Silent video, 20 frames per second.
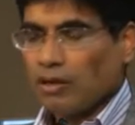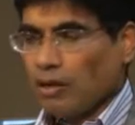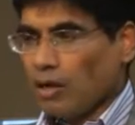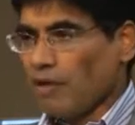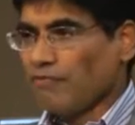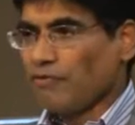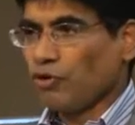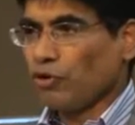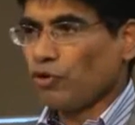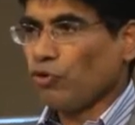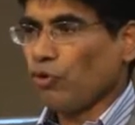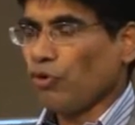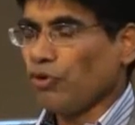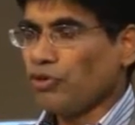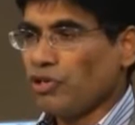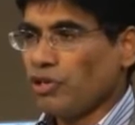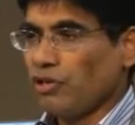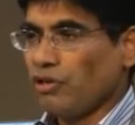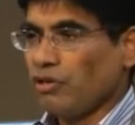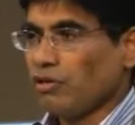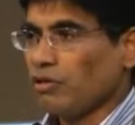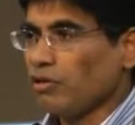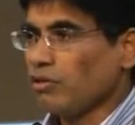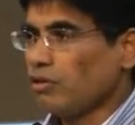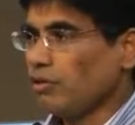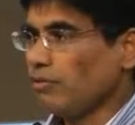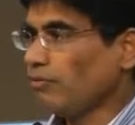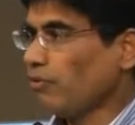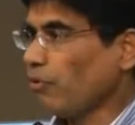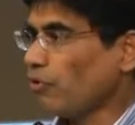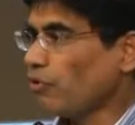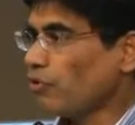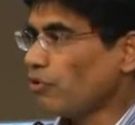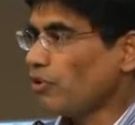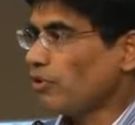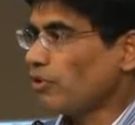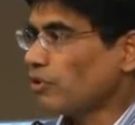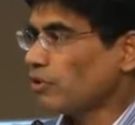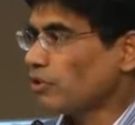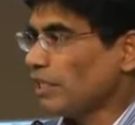After 20, 30, 40
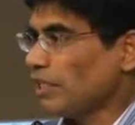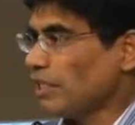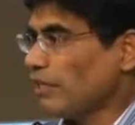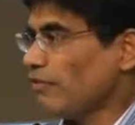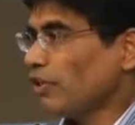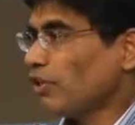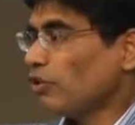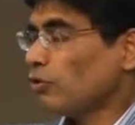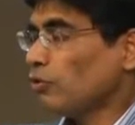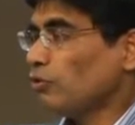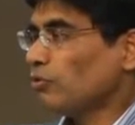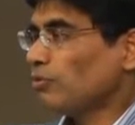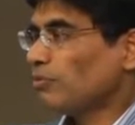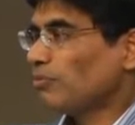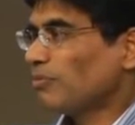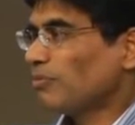years, he never grew.